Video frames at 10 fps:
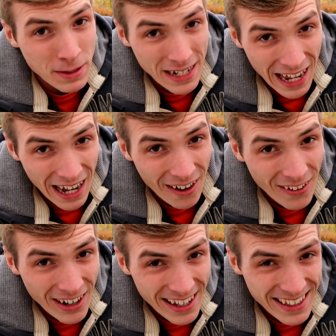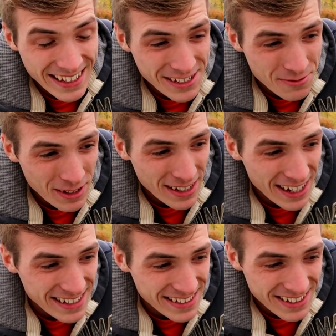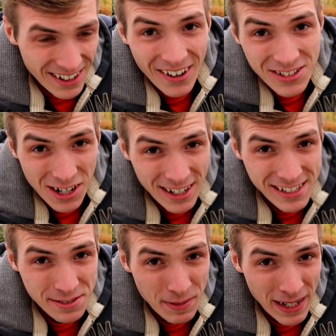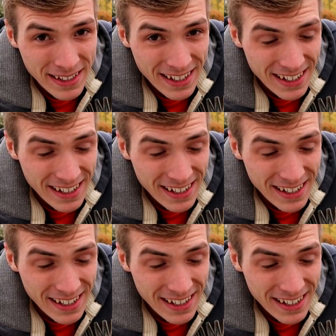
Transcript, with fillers: but now I think he's realizing, you know, junk isn't a bad